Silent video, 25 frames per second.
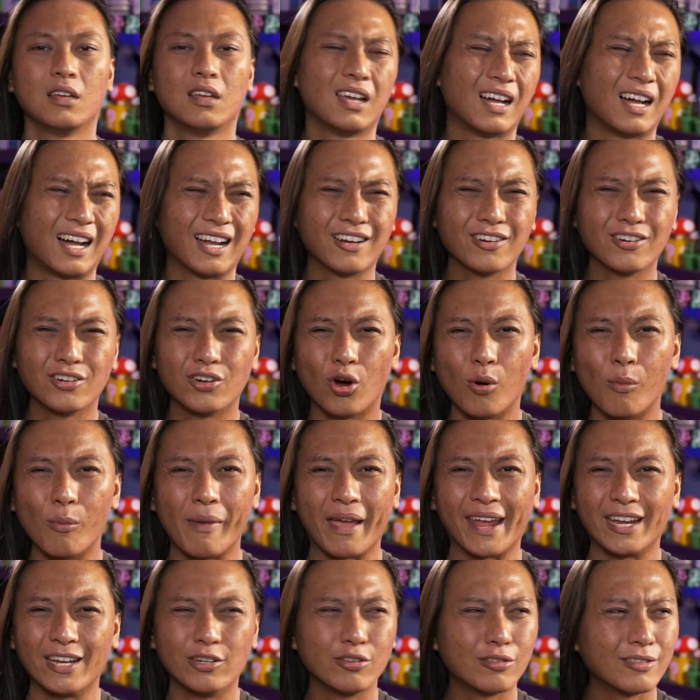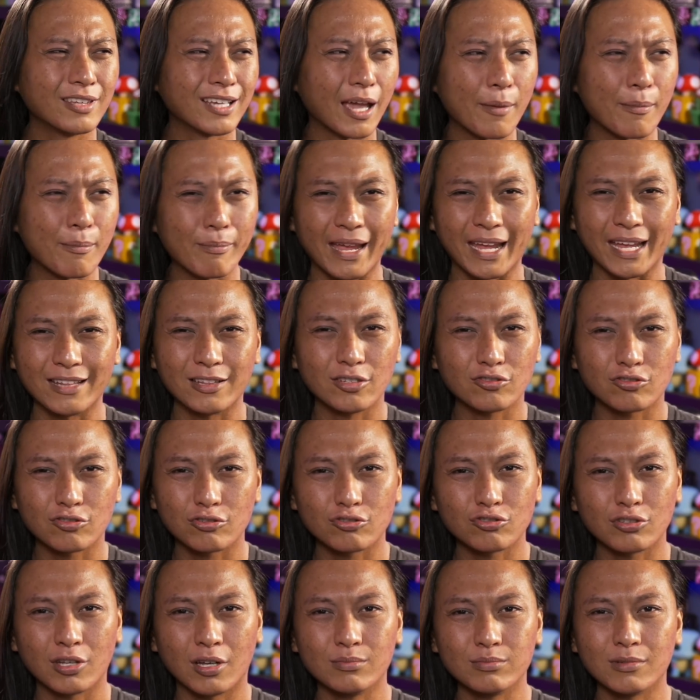I don't know, man. You think I made this or
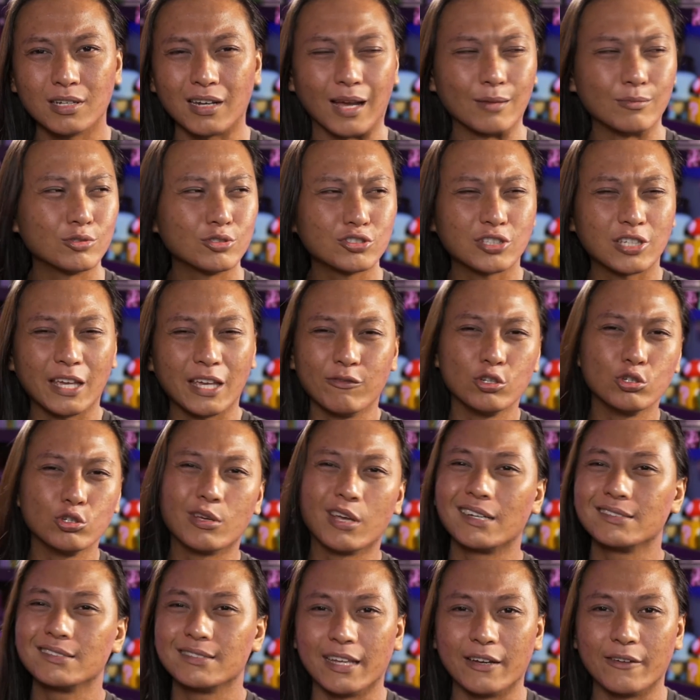something? I'm just giving you guys the